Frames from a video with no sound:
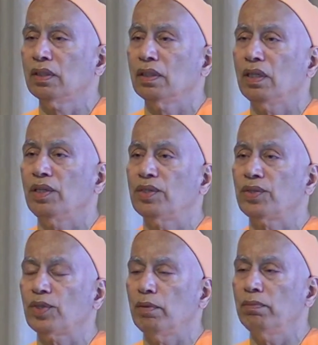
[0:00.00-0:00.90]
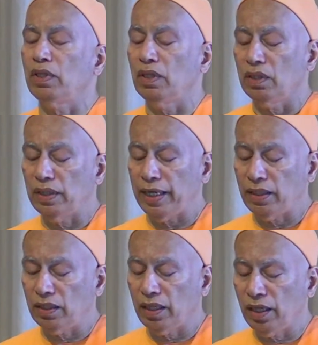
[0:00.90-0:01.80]
is a symbol
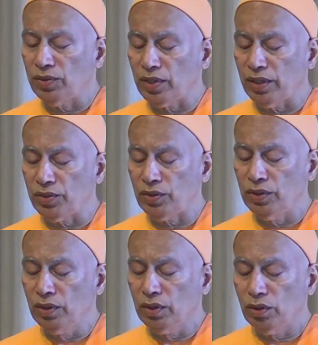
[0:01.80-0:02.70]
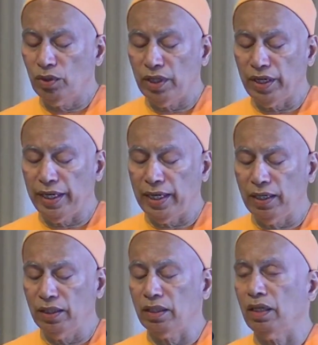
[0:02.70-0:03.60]
that takes us to the
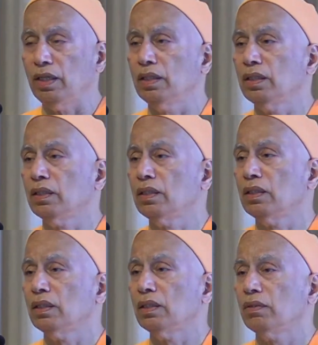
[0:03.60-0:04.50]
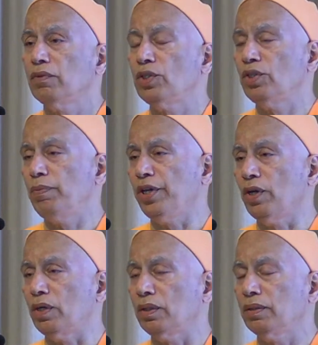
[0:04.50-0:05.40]
reality which is beyond.